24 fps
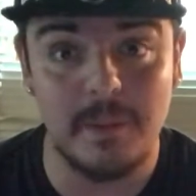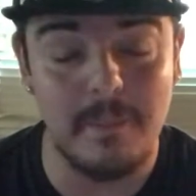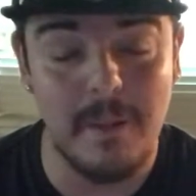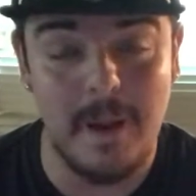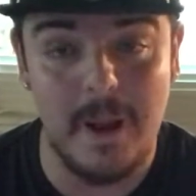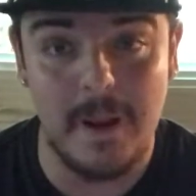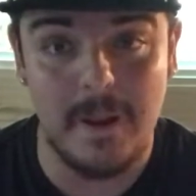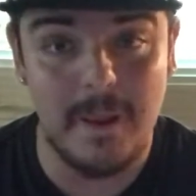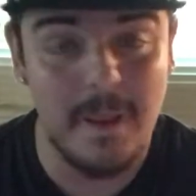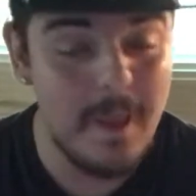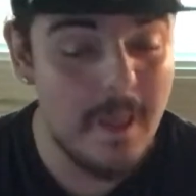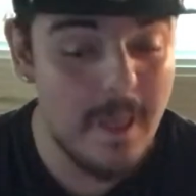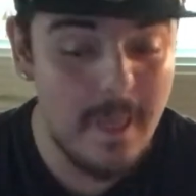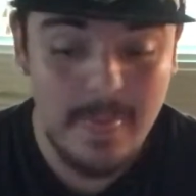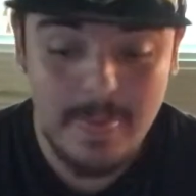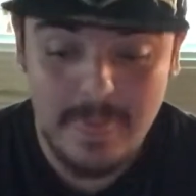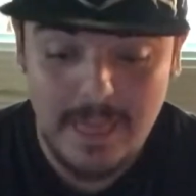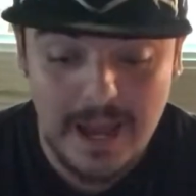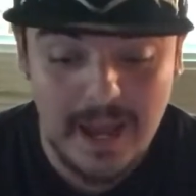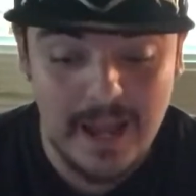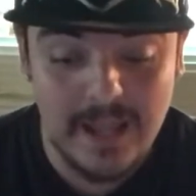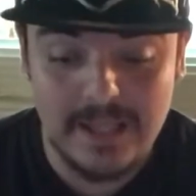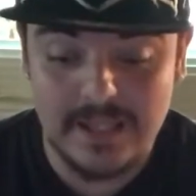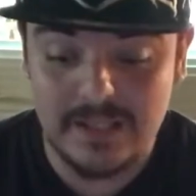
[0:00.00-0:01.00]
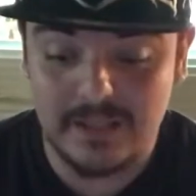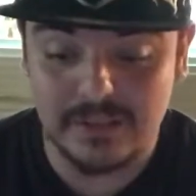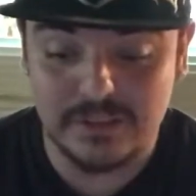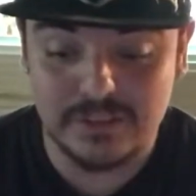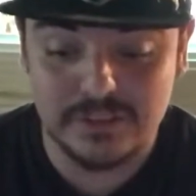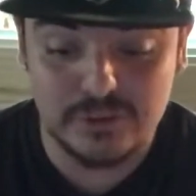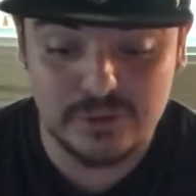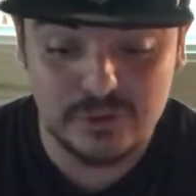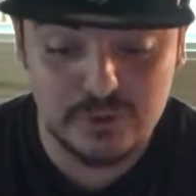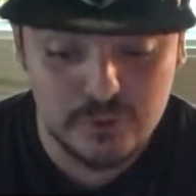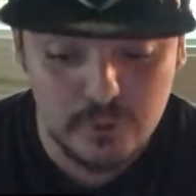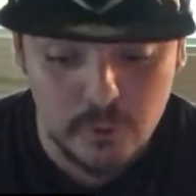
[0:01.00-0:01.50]
it, man. That, it looks
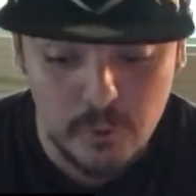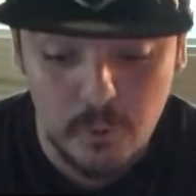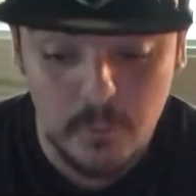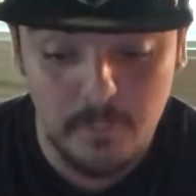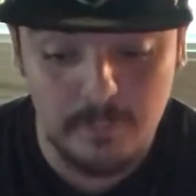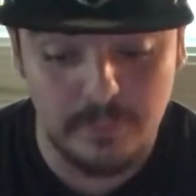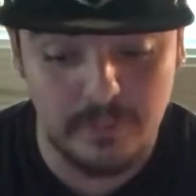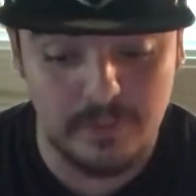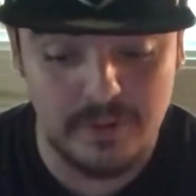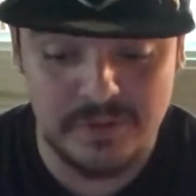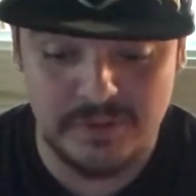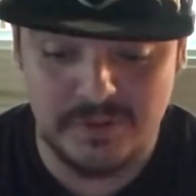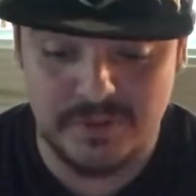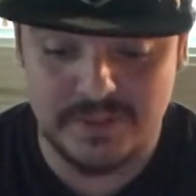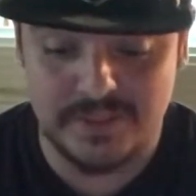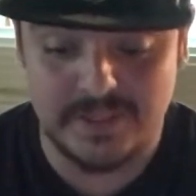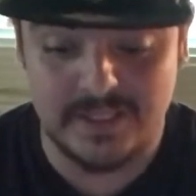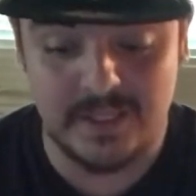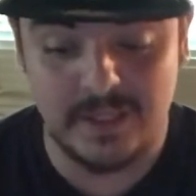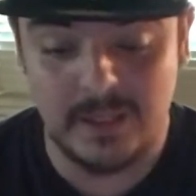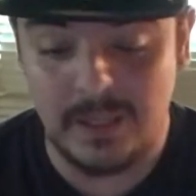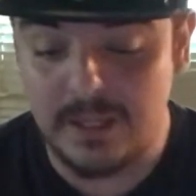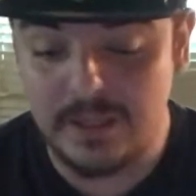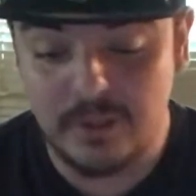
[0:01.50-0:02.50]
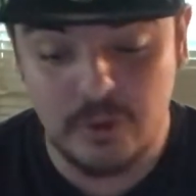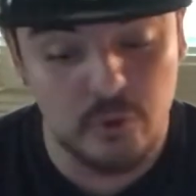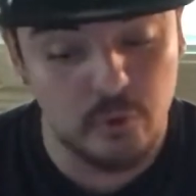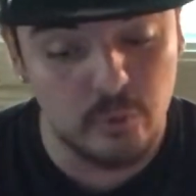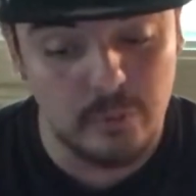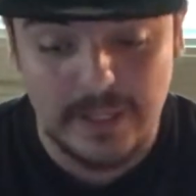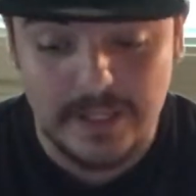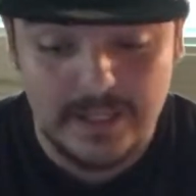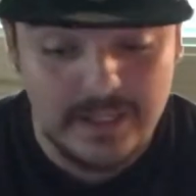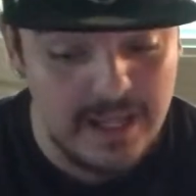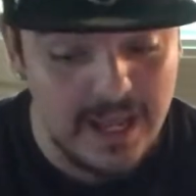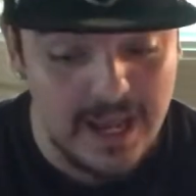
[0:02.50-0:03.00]
super interesting. A
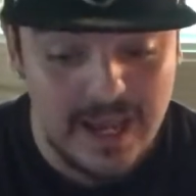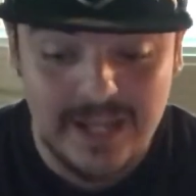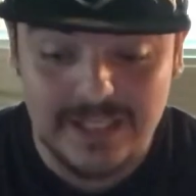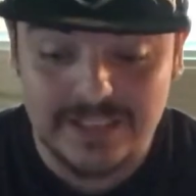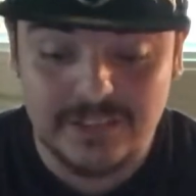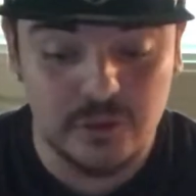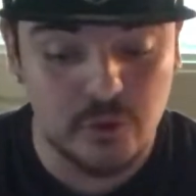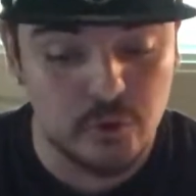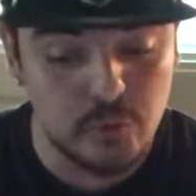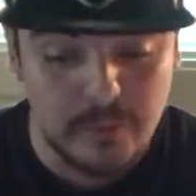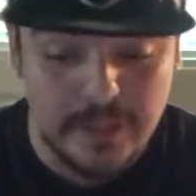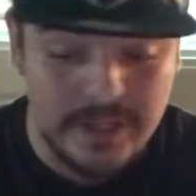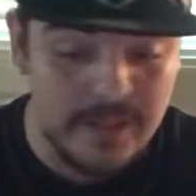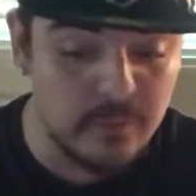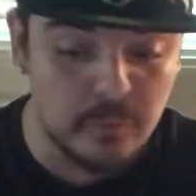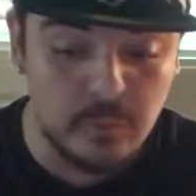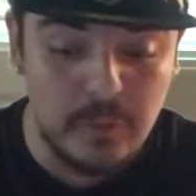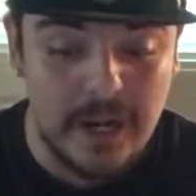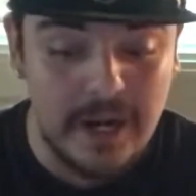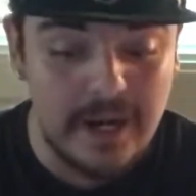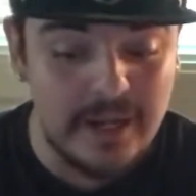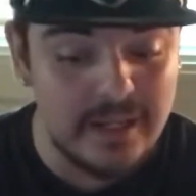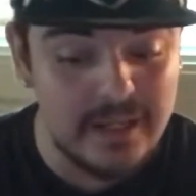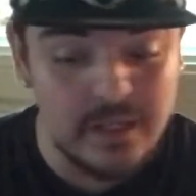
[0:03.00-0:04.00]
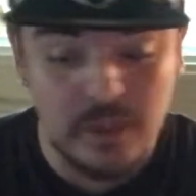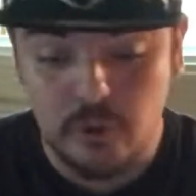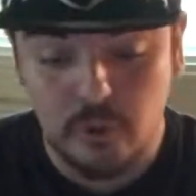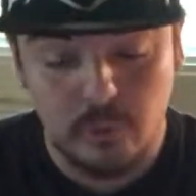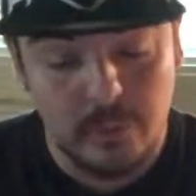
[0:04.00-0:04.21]
great cast, great writing,